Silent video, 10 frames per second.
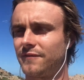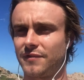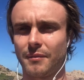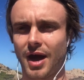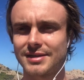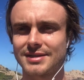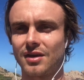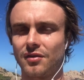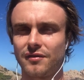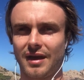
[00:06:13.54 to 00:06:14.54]
for
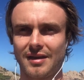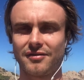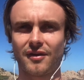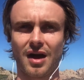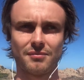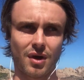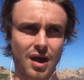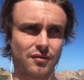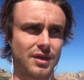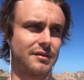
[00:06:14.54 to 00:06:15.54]
myself and find
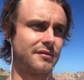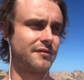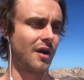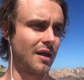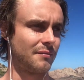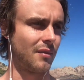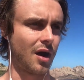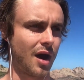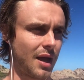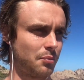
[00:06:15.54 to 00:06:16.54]
my rhythm, find
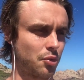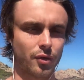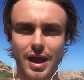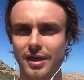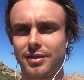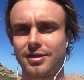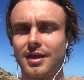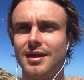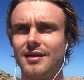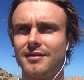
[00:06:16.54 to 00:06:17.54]
my breath,
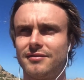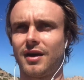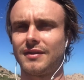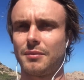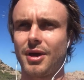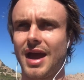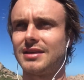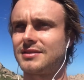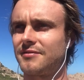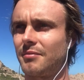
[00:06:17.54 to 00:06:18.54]
find the
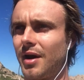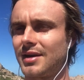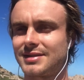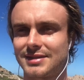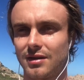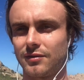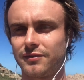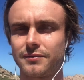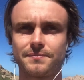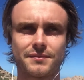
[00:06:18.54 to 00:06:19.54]
pace of myself,
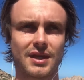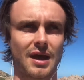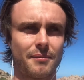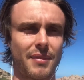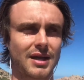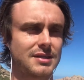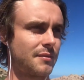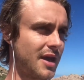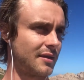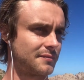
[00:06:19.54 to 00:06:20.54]
come back to
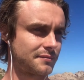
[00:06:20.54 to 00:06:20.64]
me.